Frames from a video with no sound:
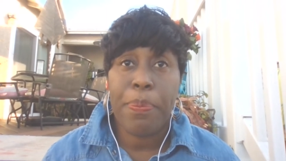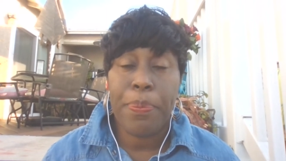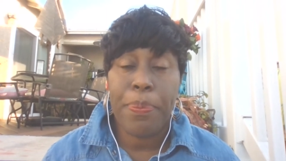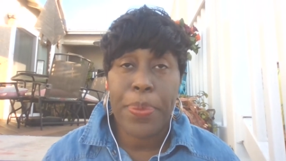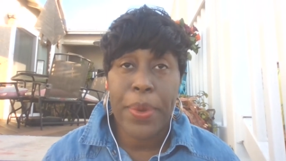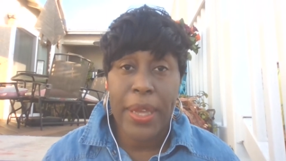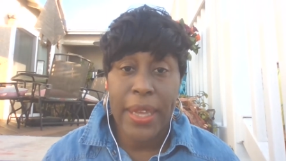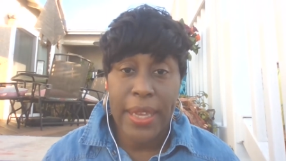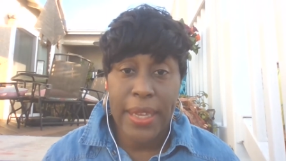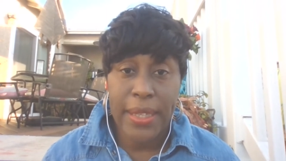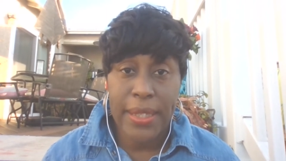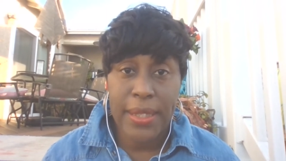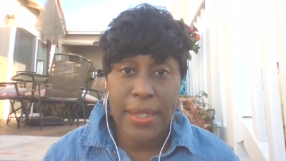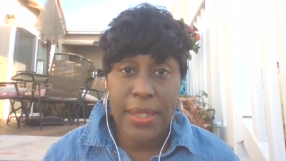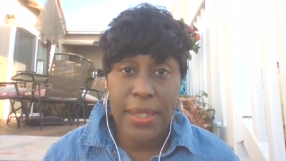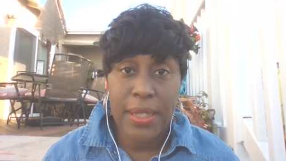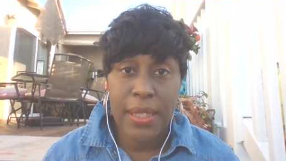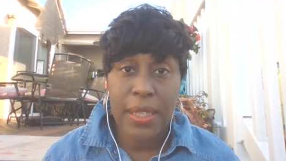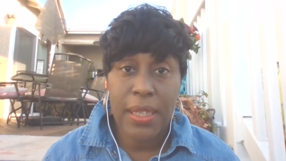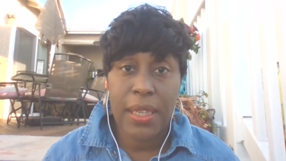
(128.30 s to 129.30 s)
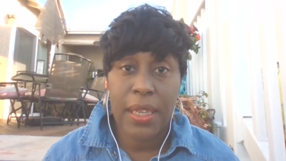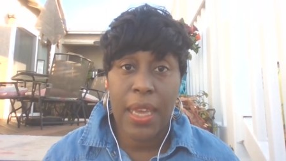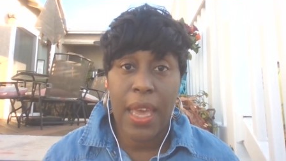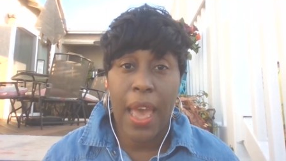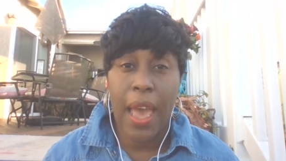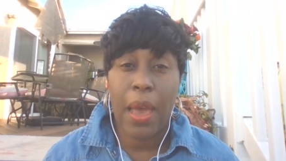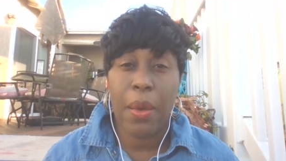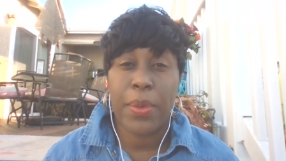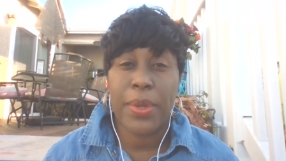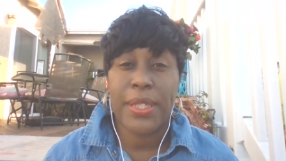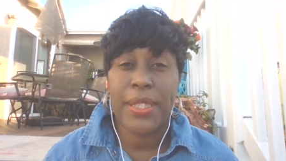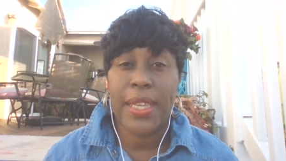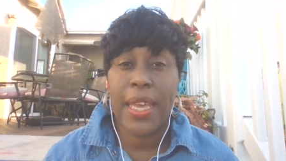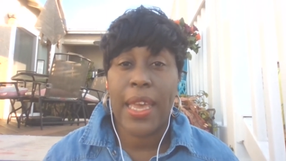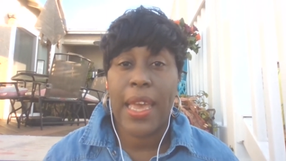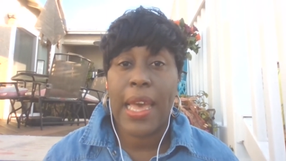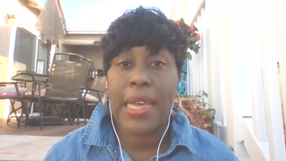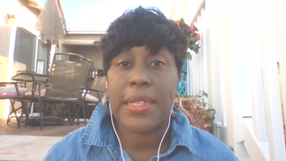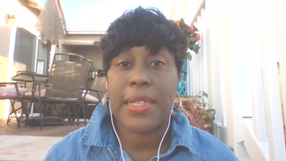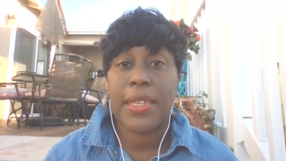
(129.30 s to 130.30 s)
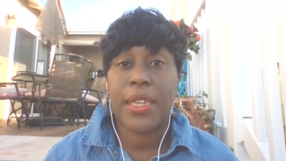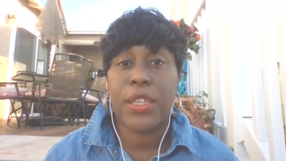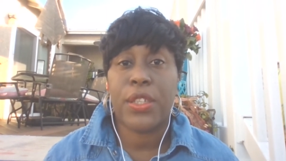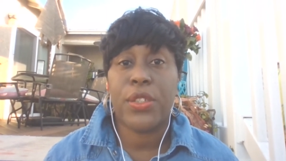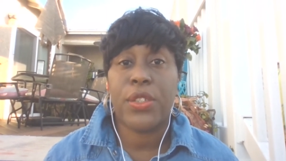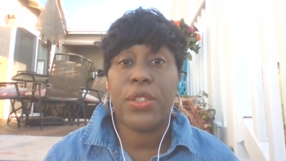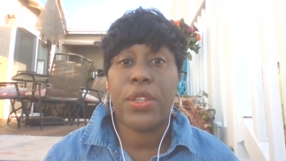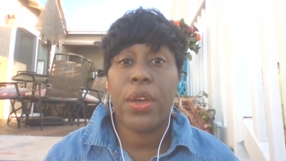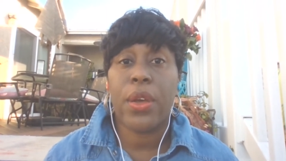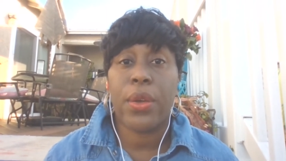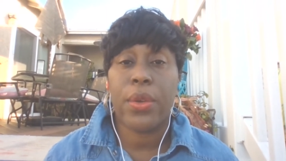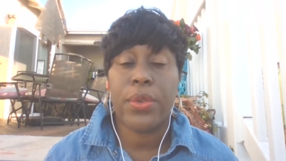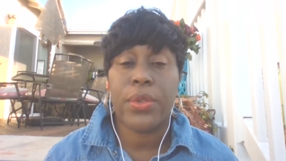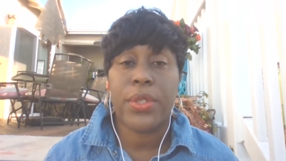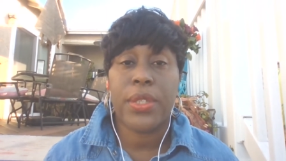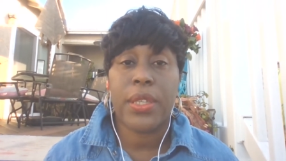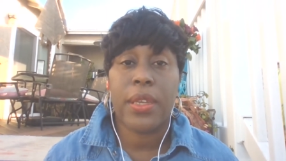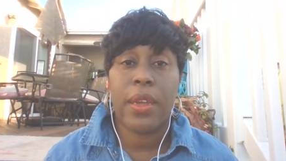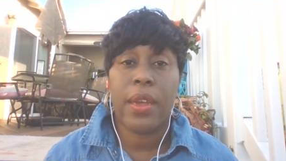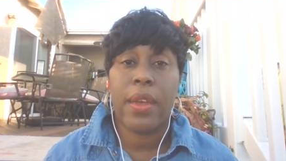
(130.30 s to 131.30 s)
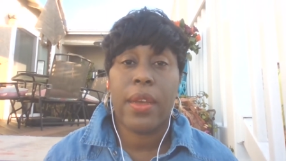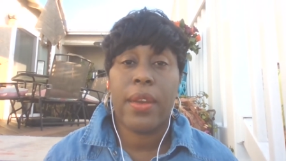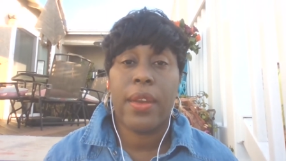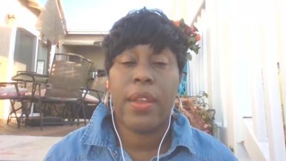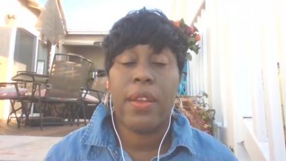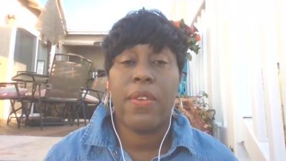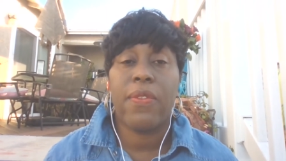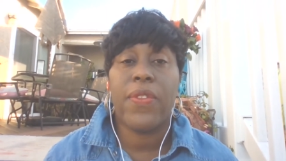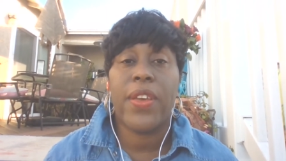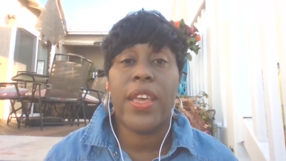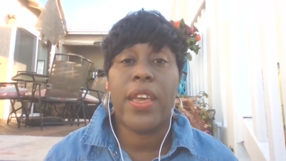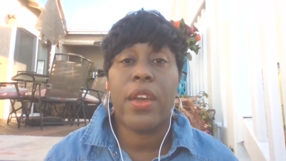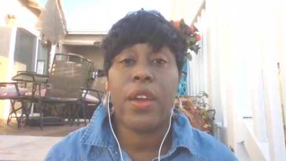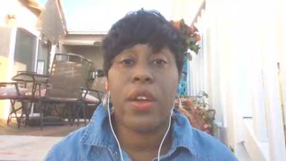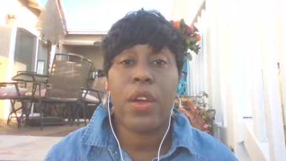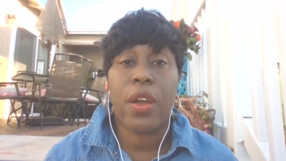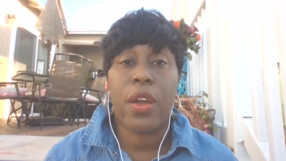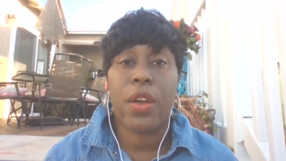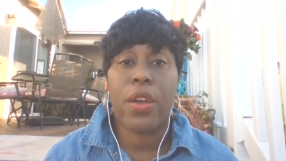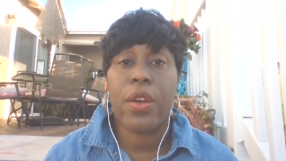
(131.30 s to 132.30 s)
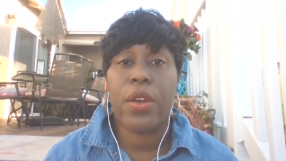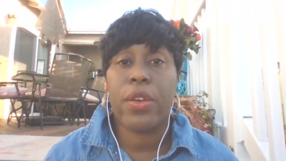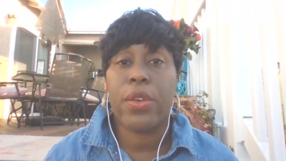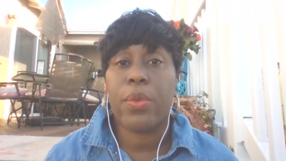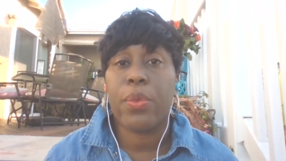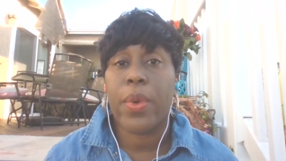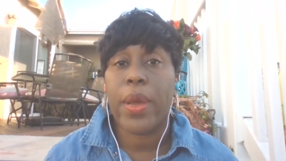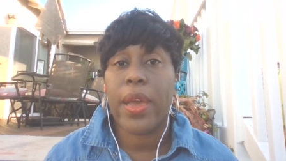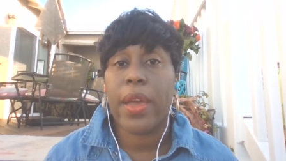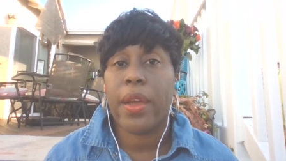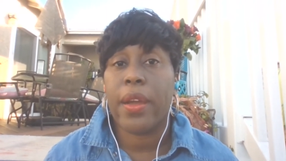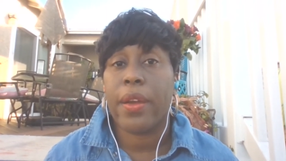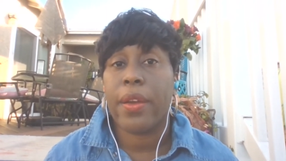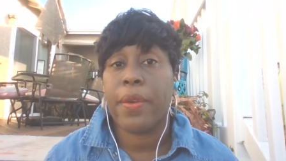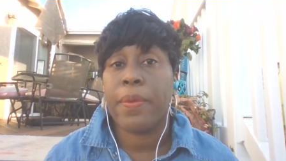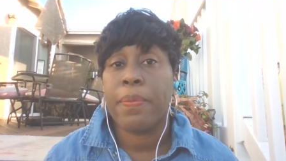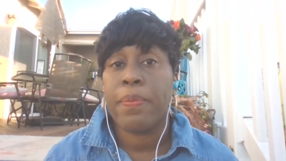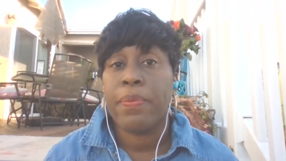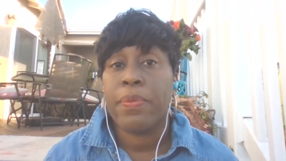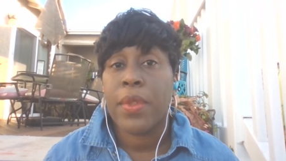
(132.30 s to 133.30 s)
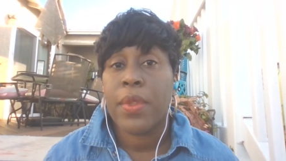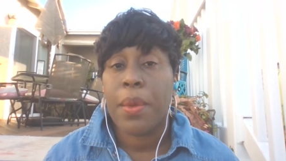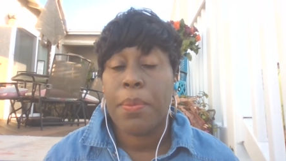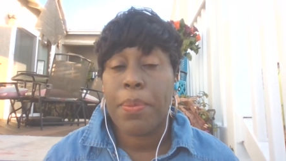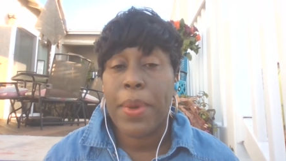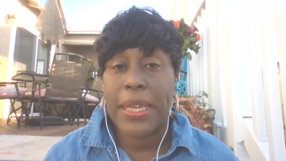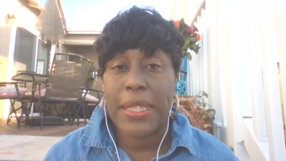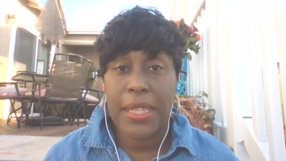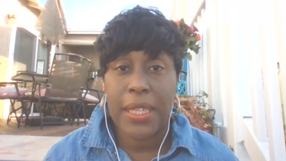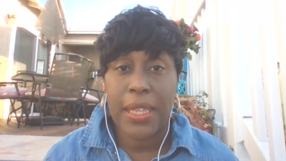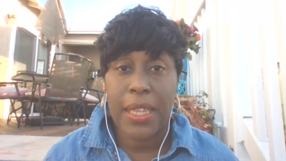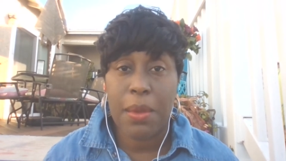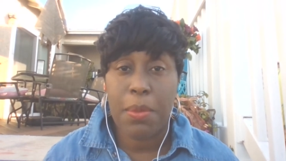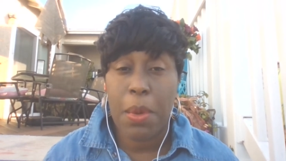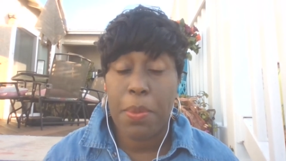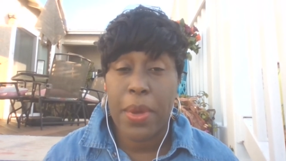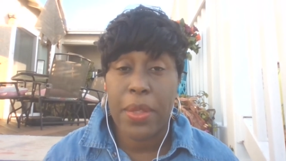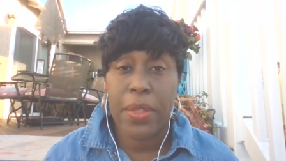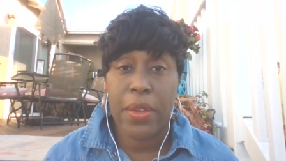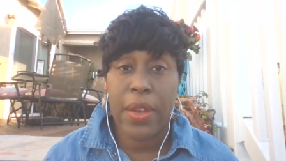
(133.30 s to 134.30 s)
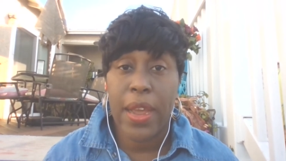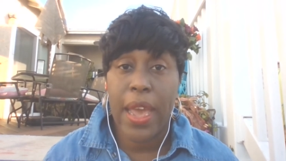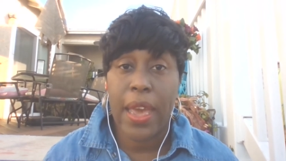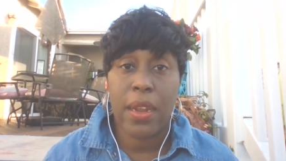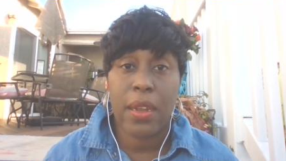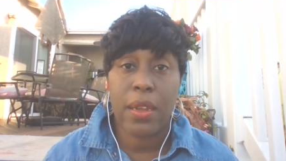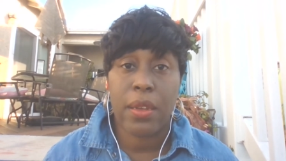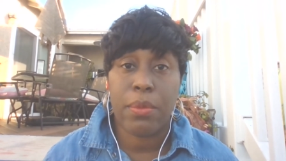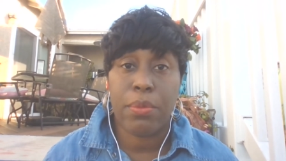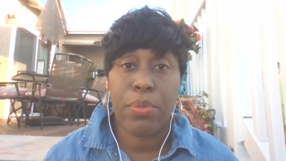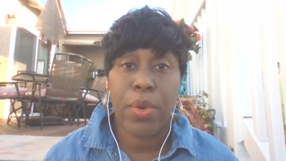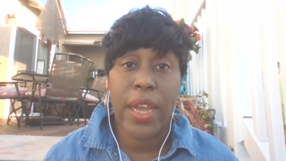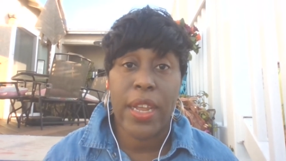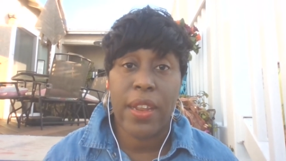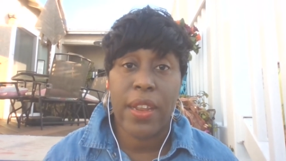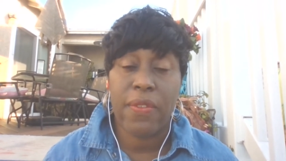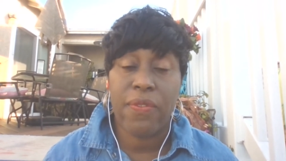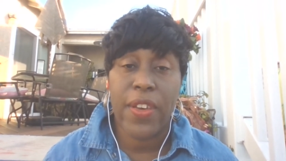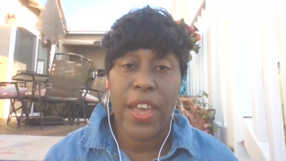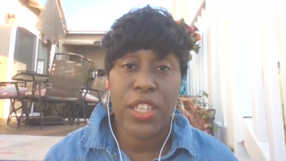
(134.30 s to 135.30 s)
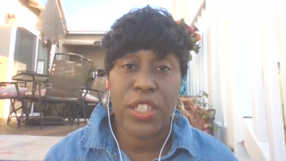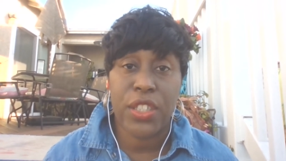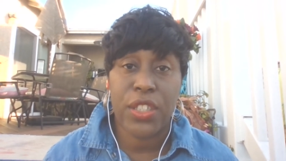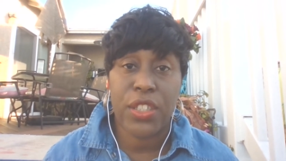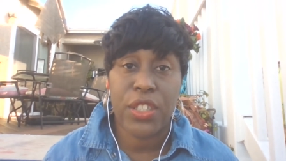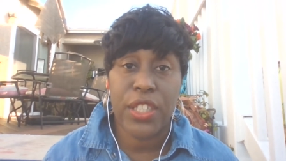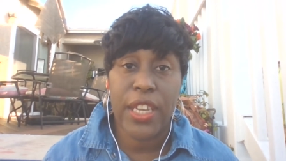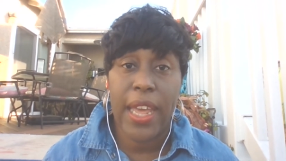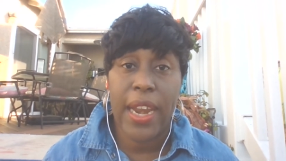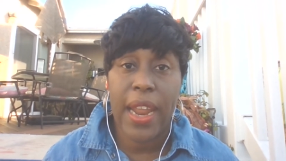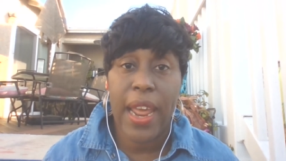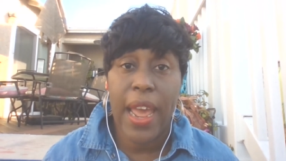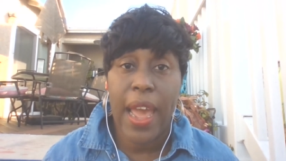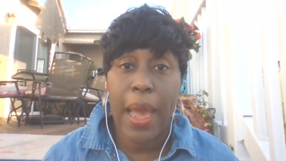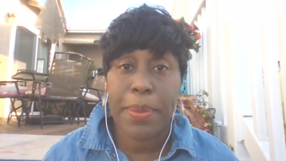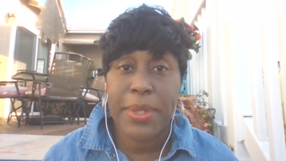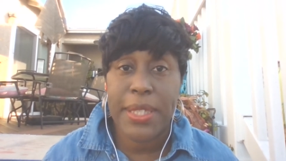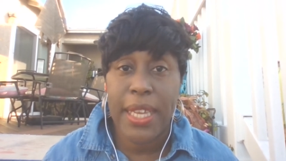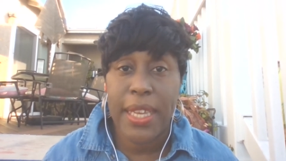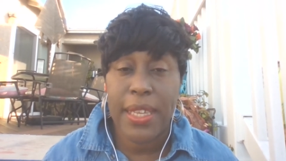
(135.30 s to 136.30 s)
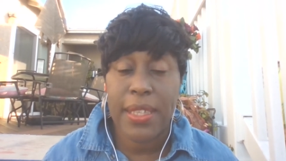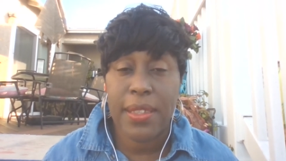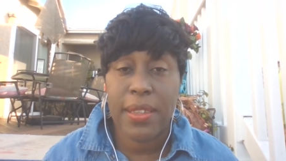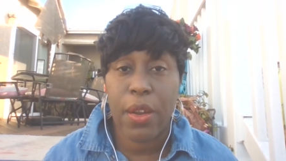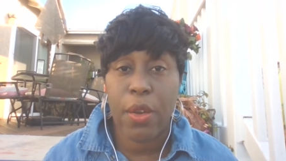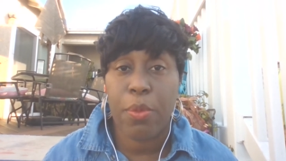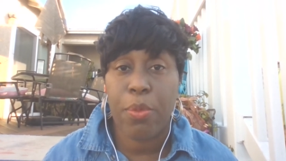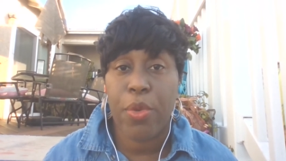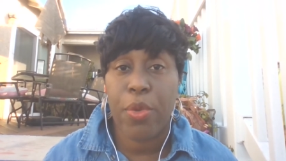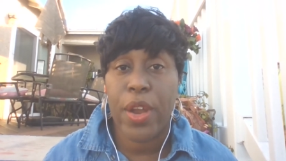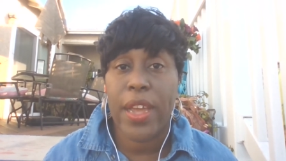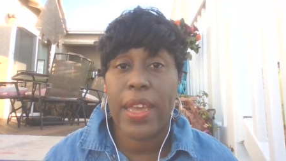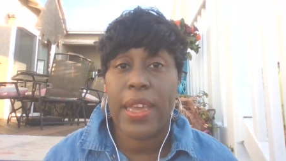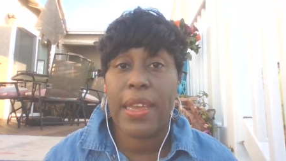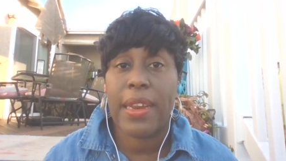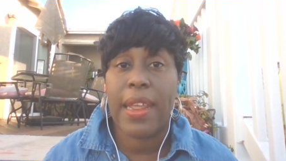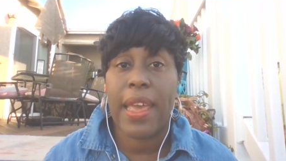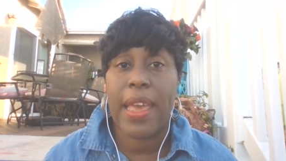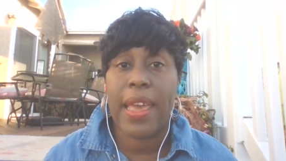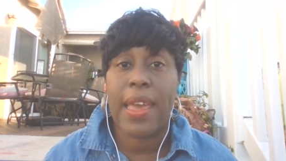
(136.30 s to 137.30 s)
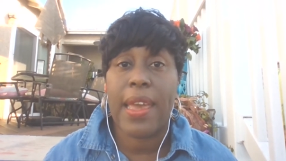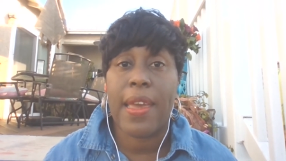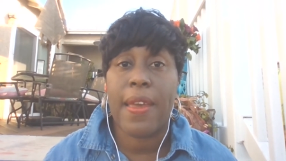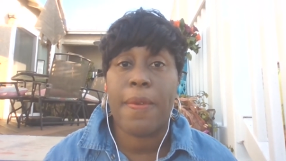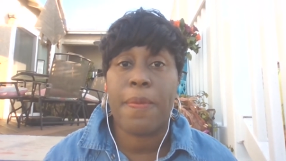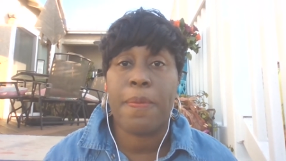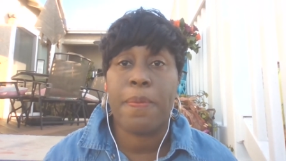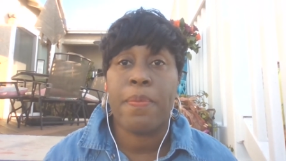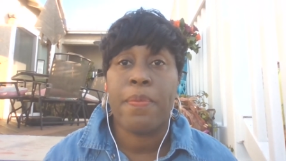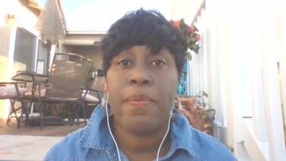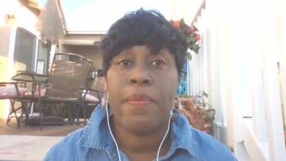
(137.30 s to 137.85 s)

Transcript: But I would say as an adult, an event occurred where basically my mother had a brain infection. She had an abscess in her brain, and